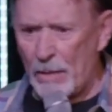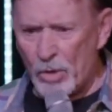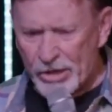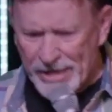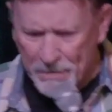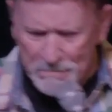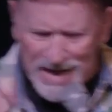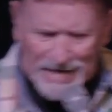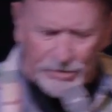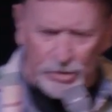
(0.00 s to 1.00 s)
will
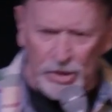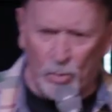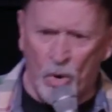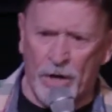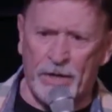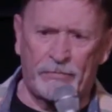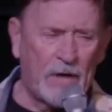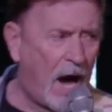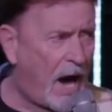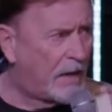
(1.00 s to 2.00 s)
commit to the work of
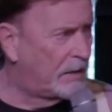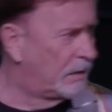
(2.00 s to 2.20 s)
God.